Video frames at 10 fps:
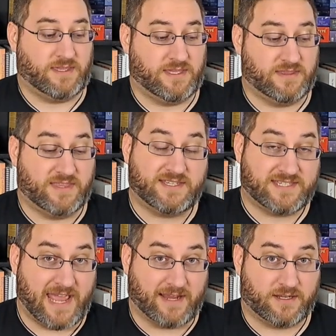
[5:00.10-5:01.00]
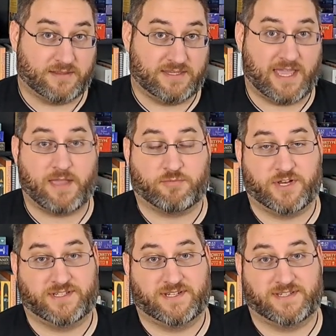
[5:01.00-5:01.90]
In this deck, the High
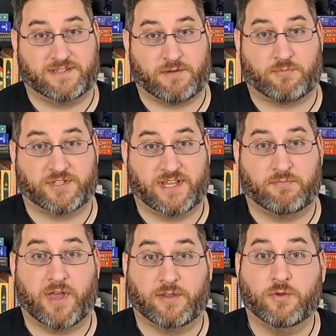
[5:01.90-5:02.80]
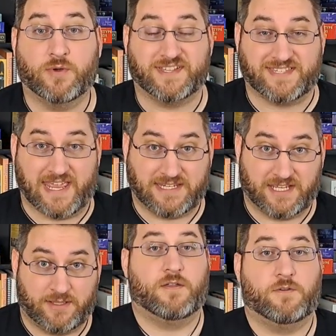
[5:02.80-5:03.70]
Priestess is represented by Uazit.
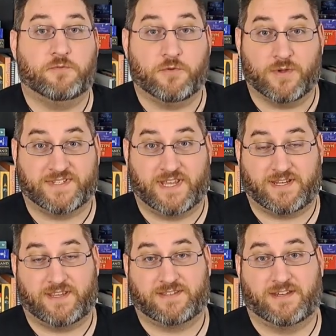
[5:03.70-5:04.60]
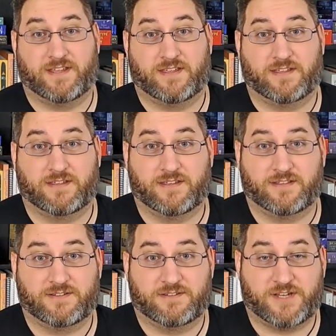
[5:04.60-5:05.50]
Uazit is an uh,
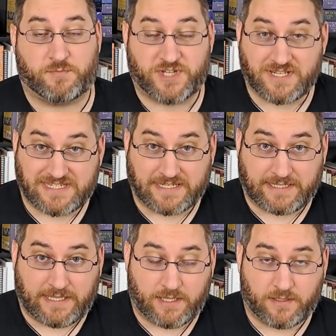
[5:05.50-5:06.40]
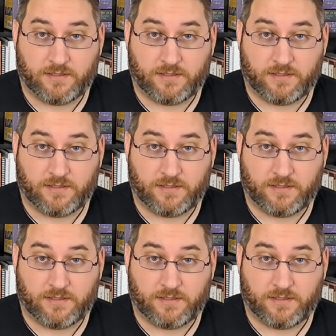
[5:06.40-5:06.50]
Egyptian deity